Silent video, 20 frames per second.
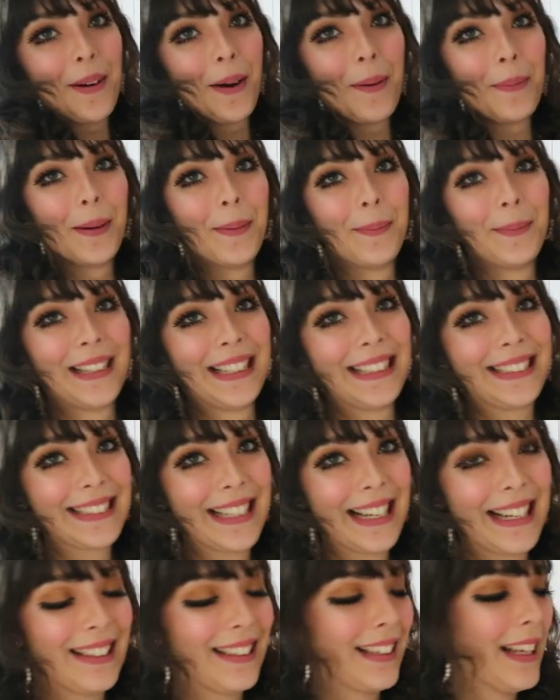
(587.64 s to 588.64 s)
probably
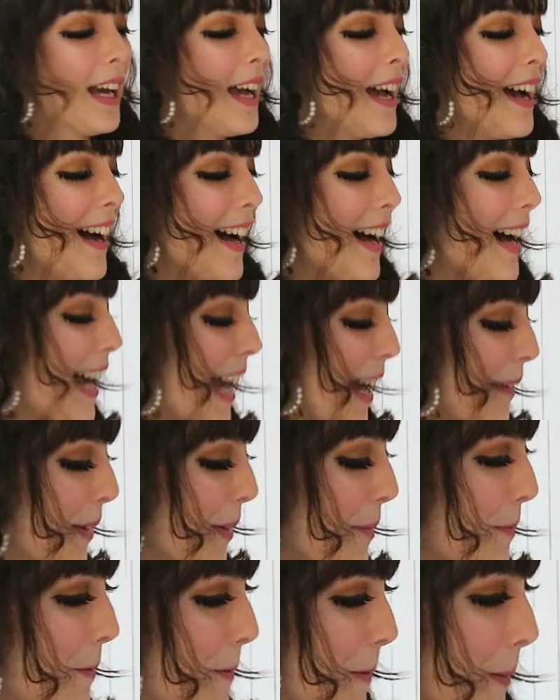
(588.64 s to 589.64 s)
tell, I
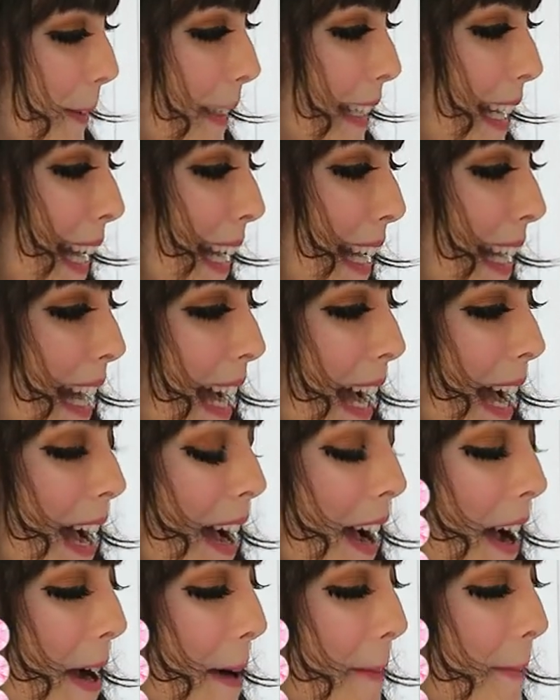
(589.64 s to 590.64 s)
haven't worn it
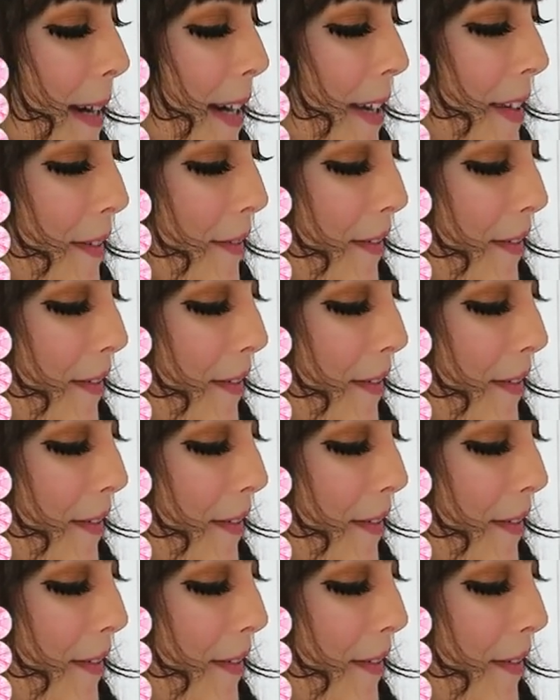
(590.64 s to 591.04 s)
yet. Um, I